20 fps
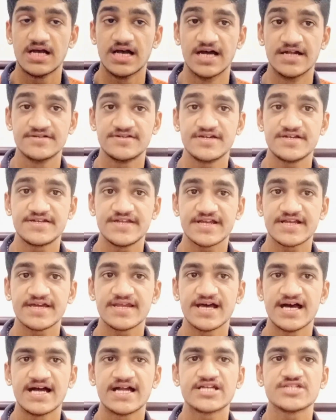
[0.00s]

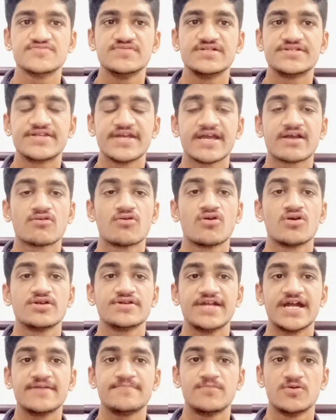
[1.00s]
Undertaker ants will take
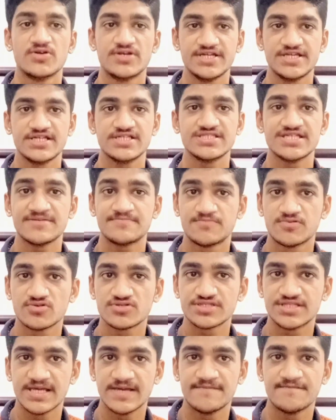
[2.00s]
all dead bodies and
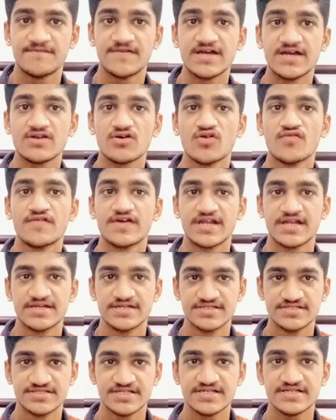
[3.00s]
put them one over
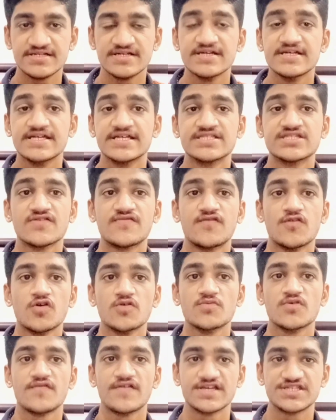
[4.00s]
another in the
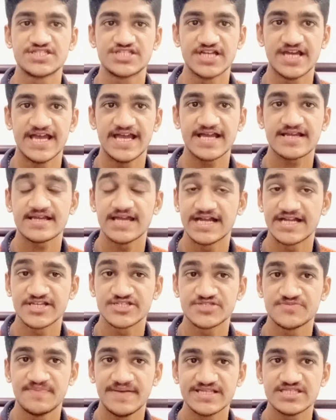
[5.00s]
form of a stack at
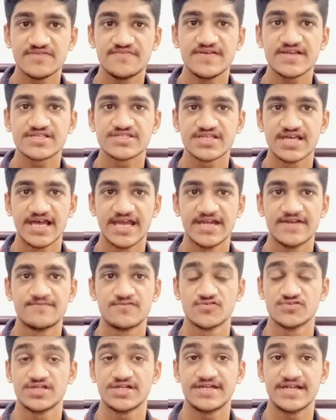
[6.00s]
a specific site
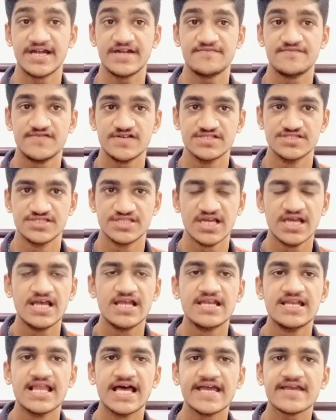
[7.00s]
for the dead ones,
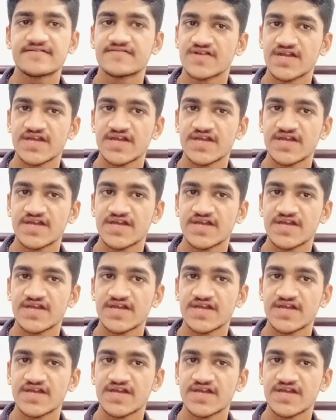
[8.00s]
like